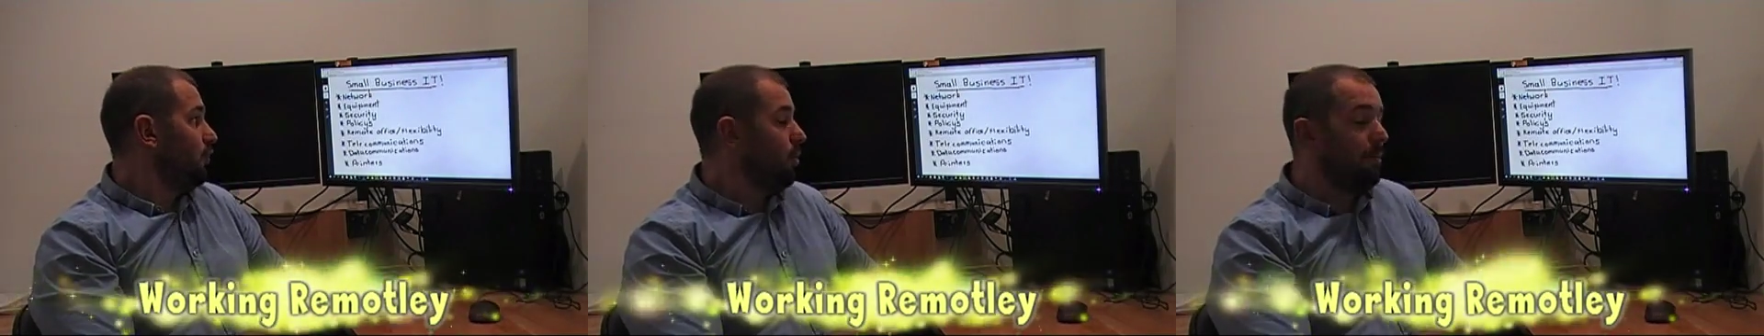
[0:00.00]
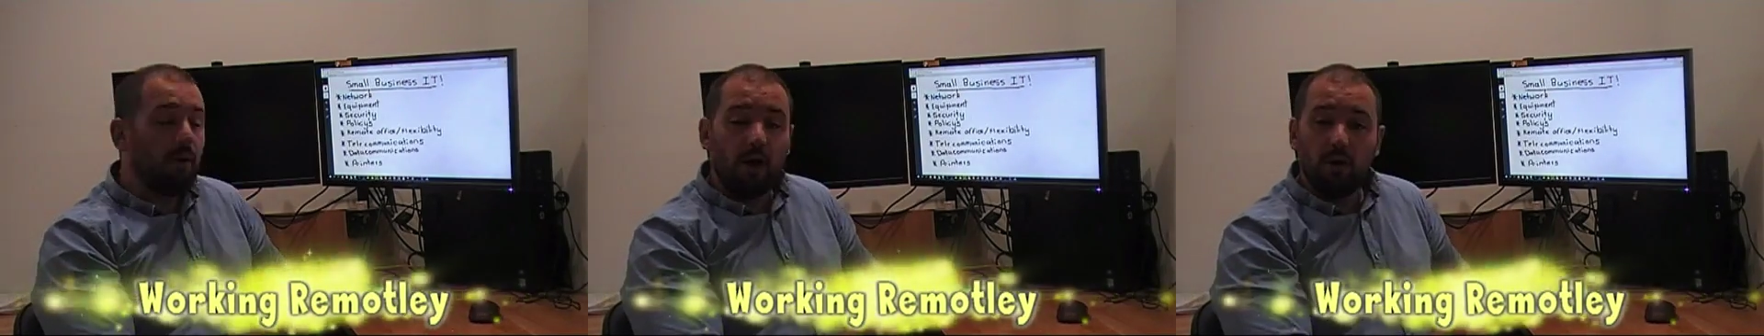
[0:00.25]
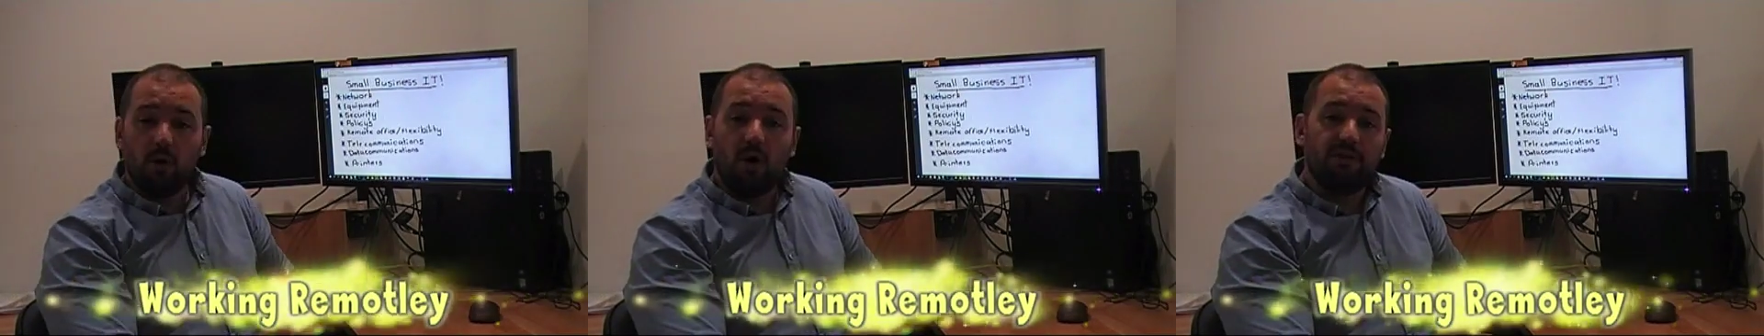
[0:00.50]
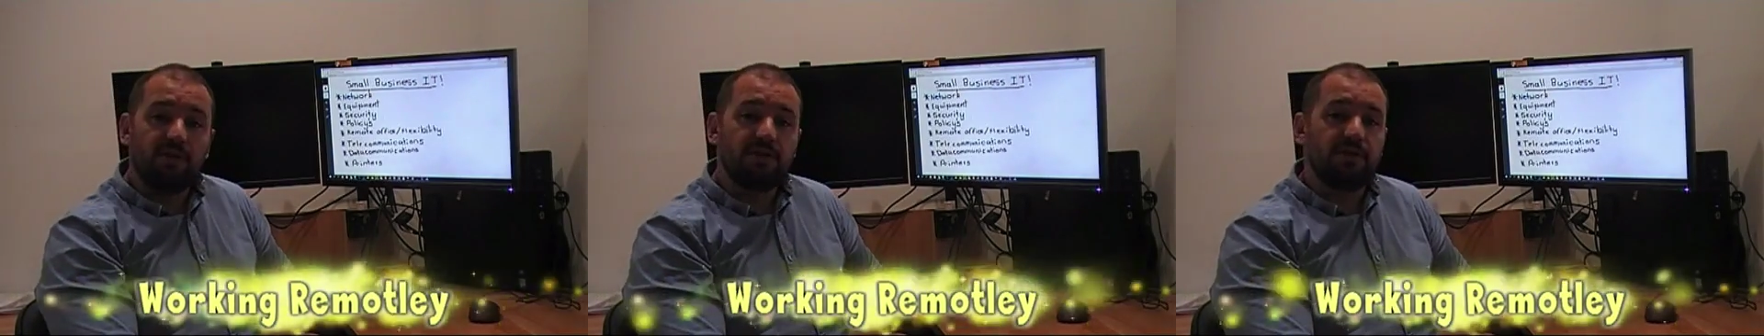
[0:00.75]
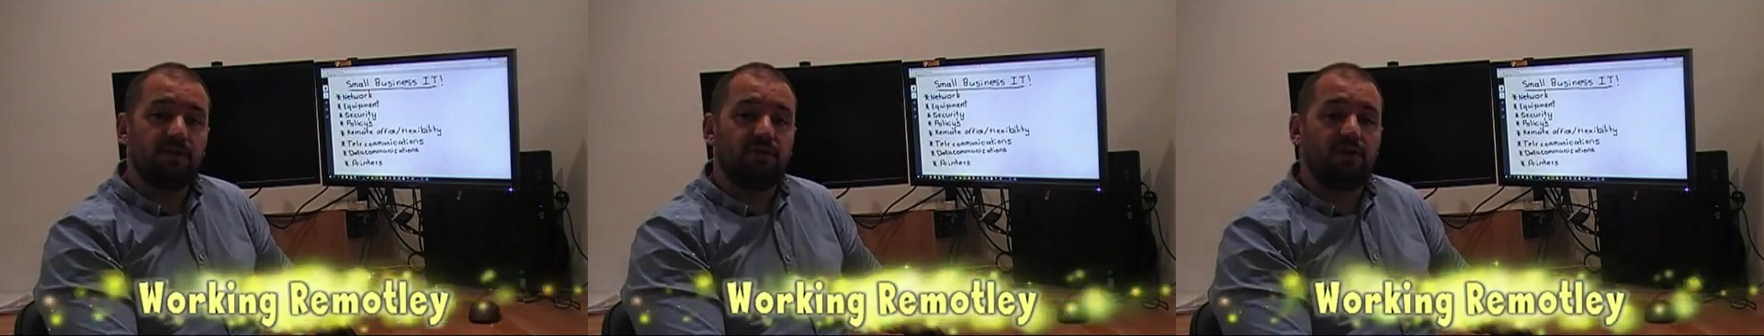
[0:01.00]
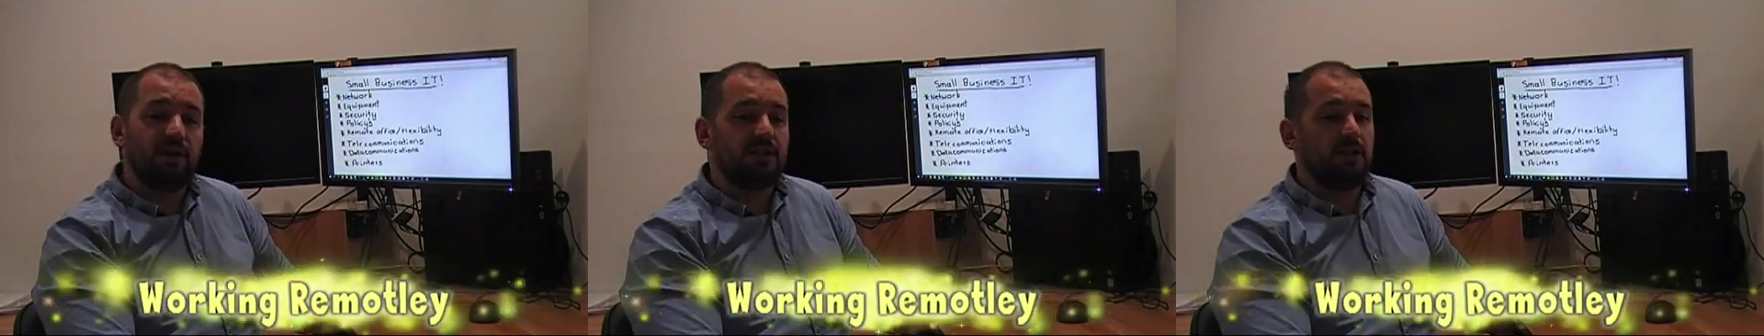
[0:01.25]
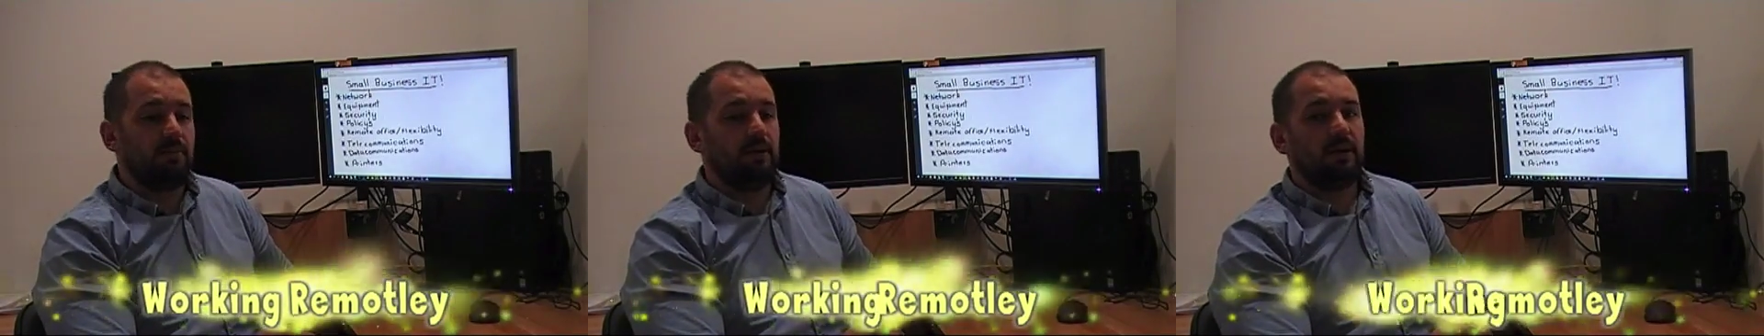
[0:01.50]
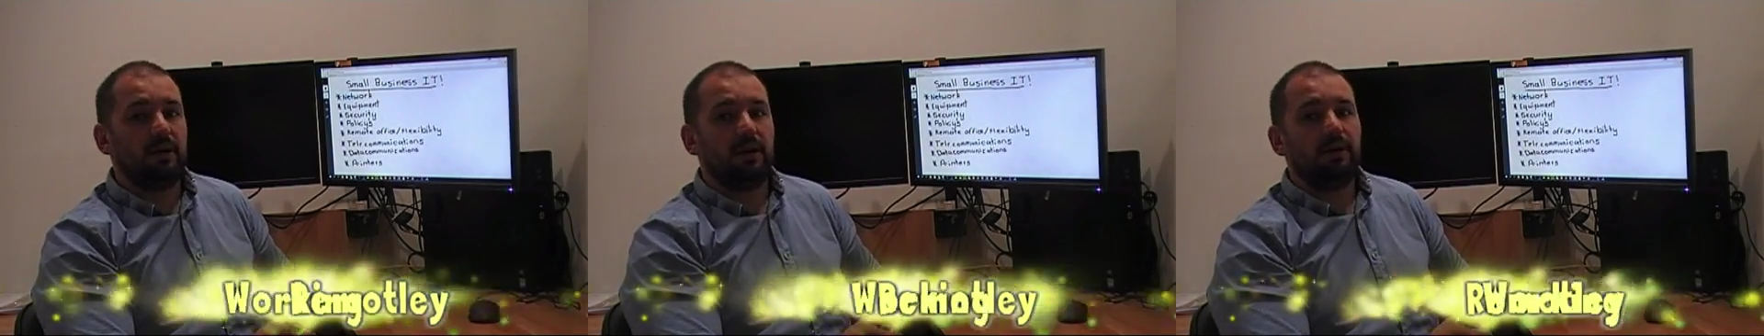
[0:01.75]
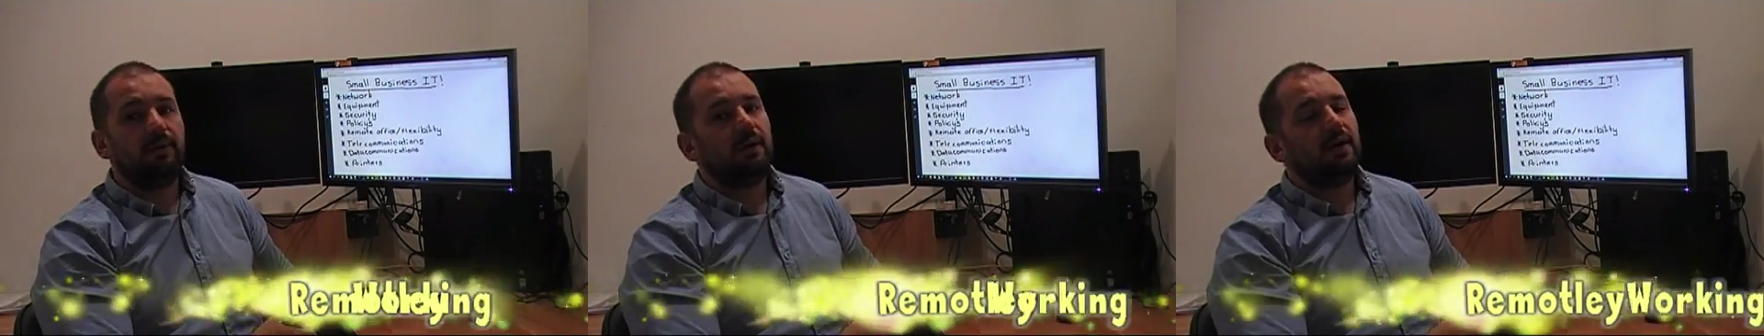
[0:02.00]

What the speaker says: Remote office and flexibility.